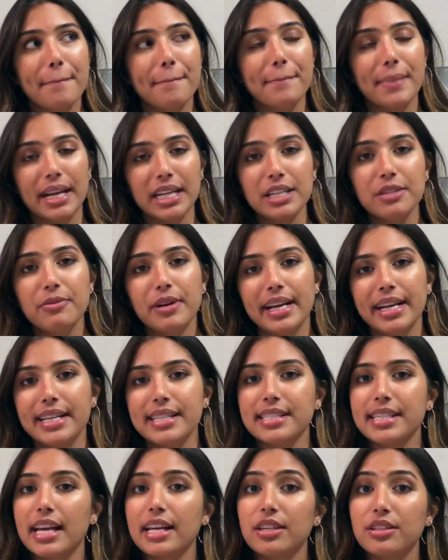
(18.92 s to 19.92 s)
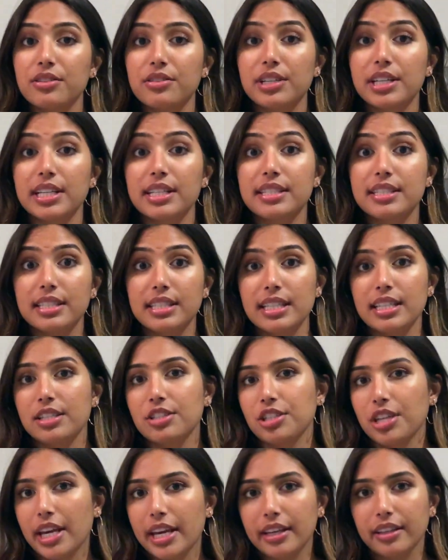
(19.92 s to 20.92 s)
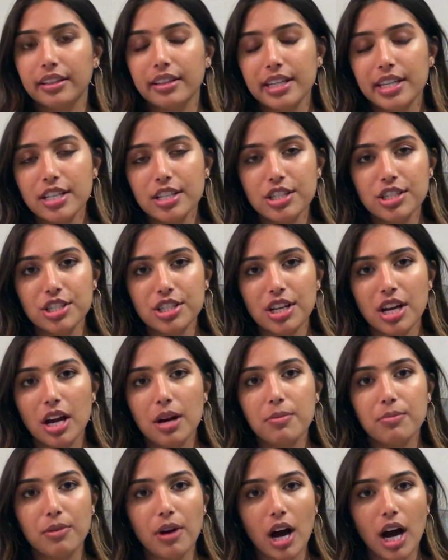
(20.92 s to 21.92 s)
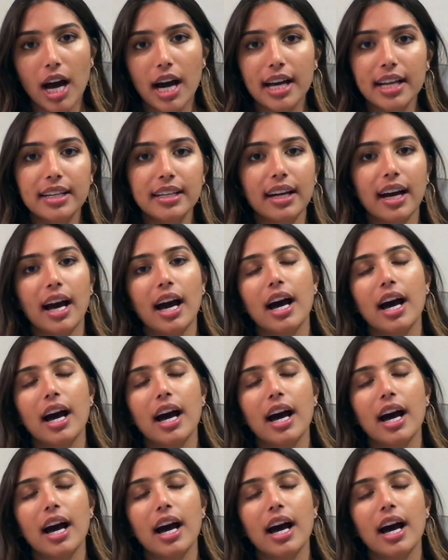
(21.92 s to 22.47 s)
many ways that you could teach English abroad.